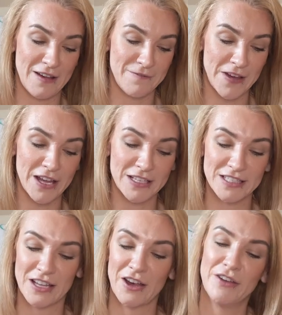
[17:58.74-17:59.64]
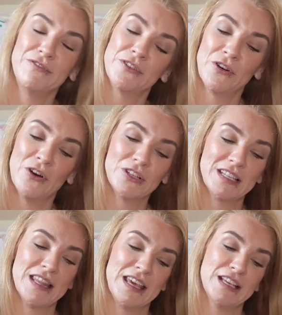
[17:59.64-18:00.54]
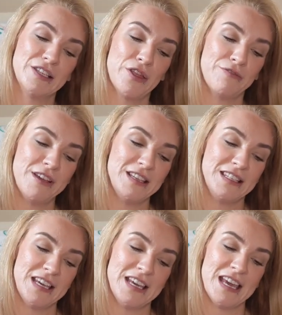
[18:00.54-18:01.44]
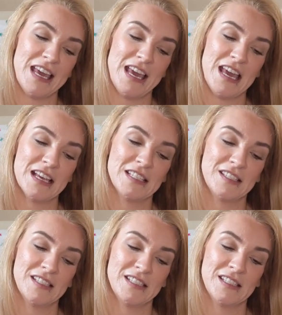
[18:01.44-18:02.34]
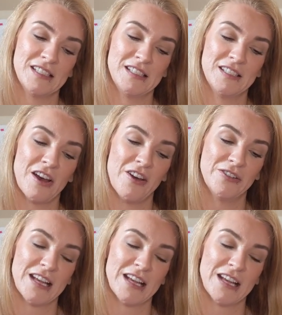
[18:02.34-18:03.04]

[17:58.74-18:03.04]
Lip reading: first I've got this 3CE Style